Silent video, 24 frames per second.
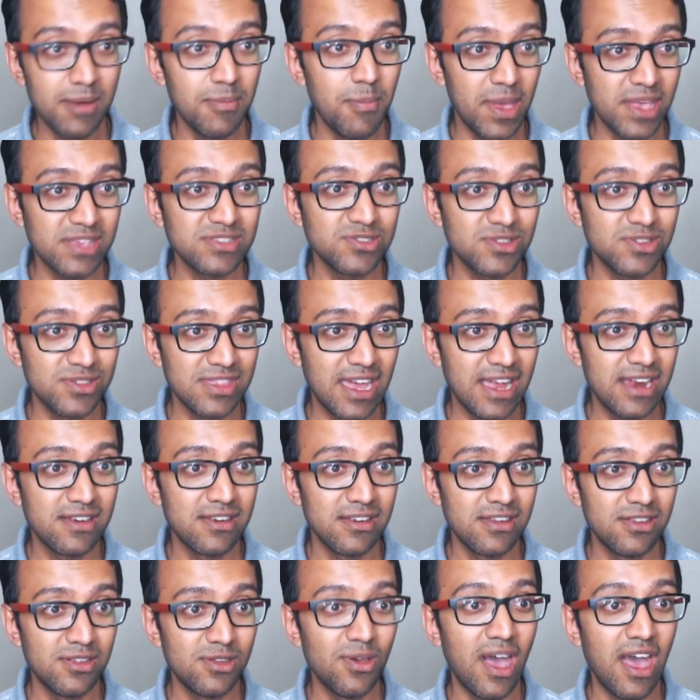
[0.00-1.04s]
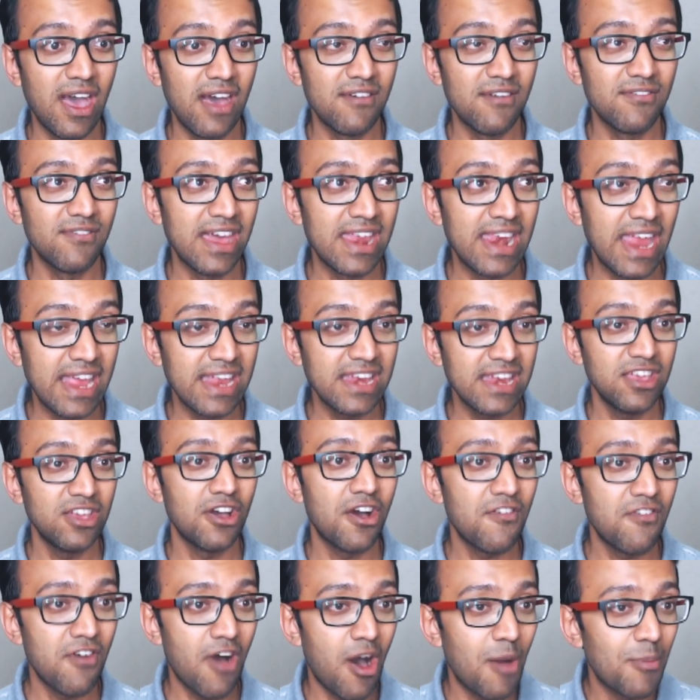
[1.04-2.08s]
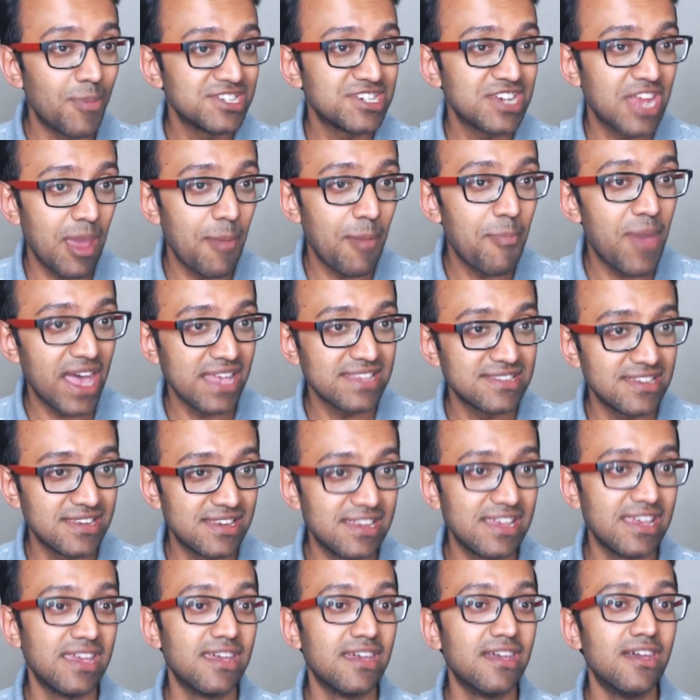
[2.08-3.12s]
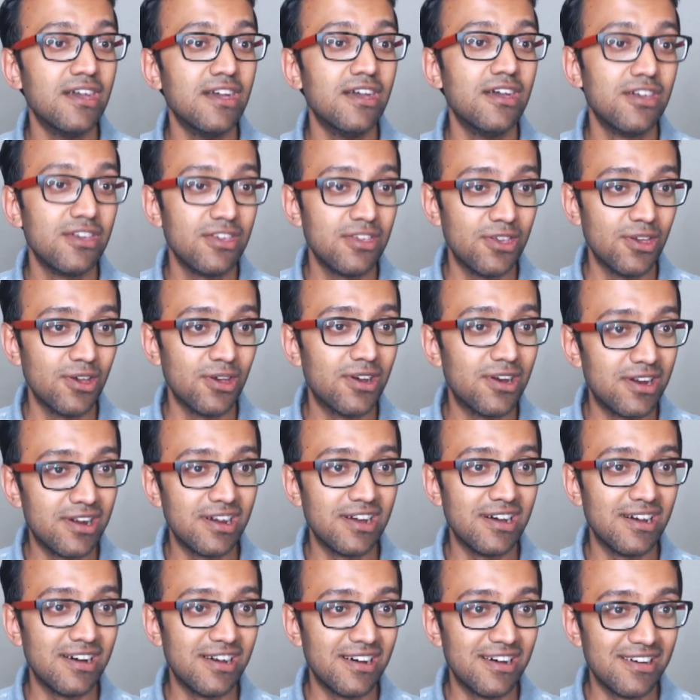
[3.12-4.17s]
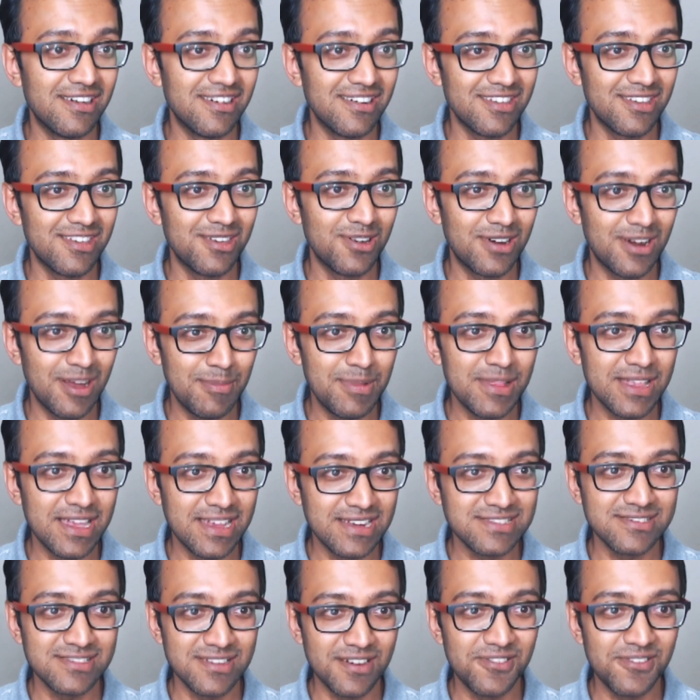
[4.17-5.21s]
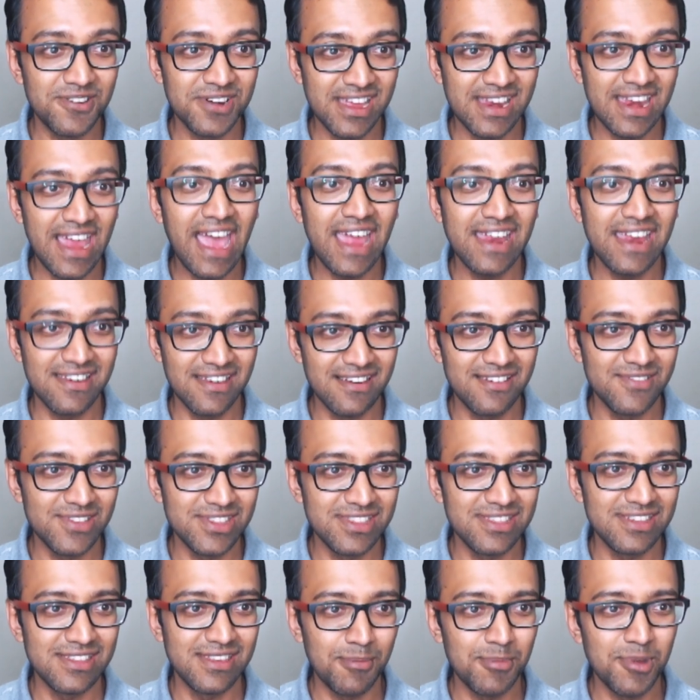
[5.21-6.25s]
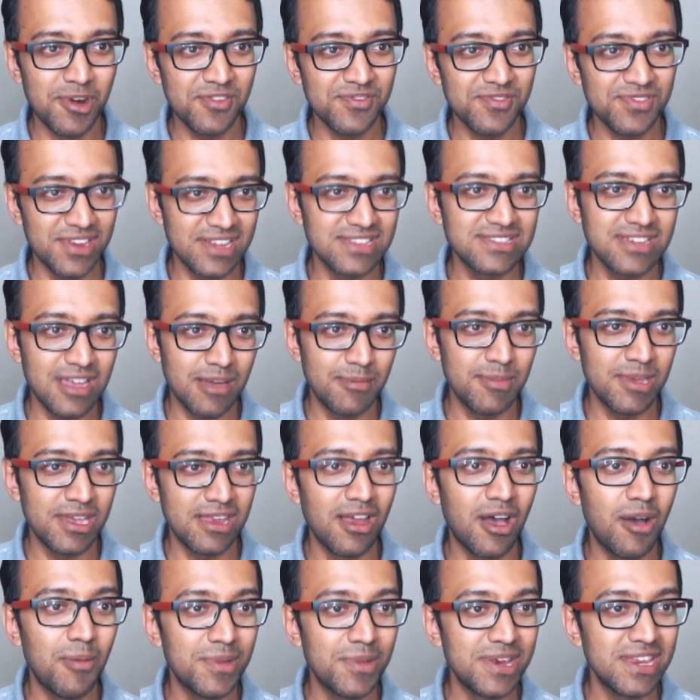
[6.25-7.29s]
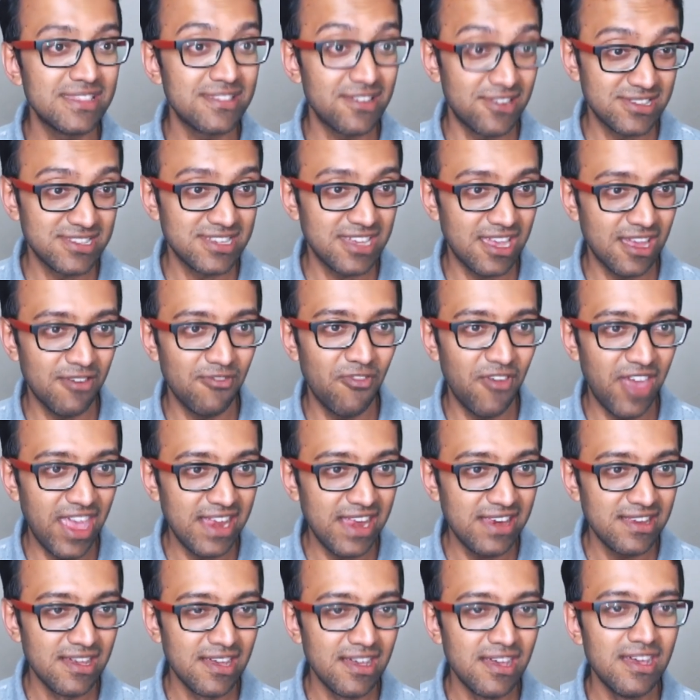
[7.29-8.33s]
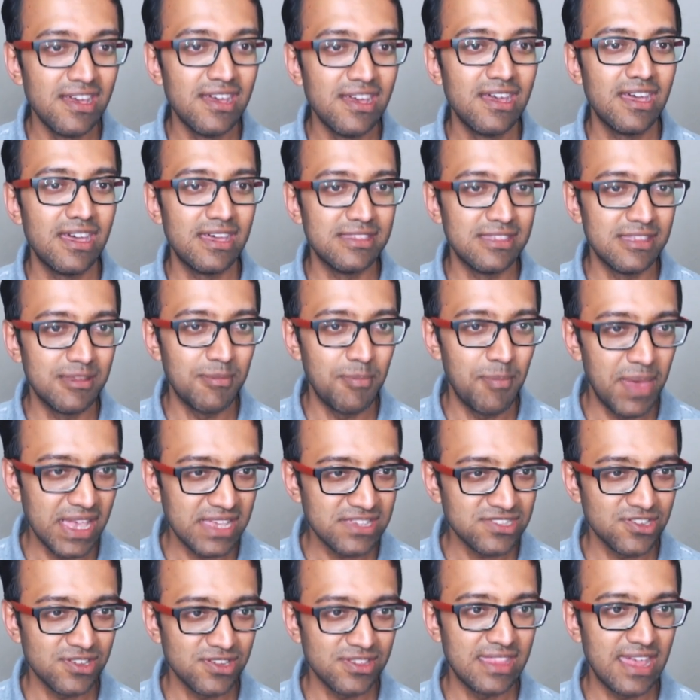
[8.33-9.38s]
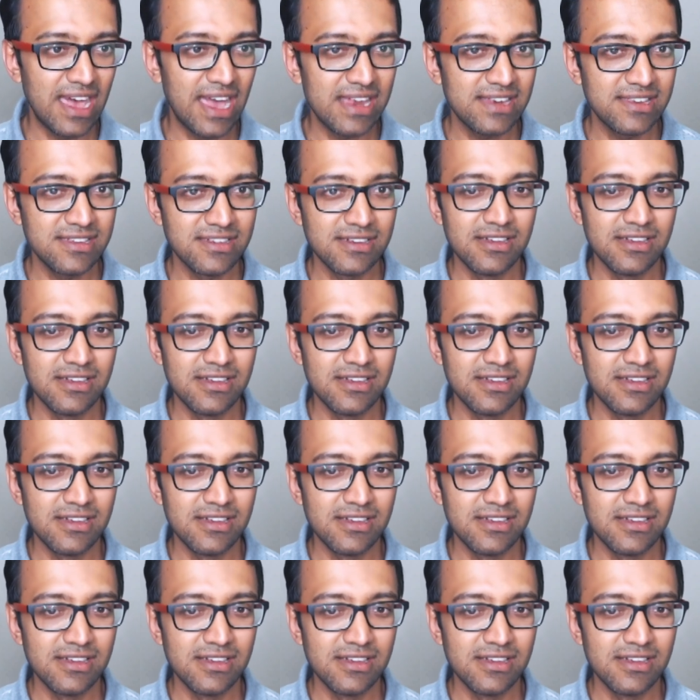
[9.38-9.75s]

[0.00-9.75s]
Based on that, you have an idea of how much capacity your uh, your application server can handle with the number of threads coming in how many threads can wait and then based on that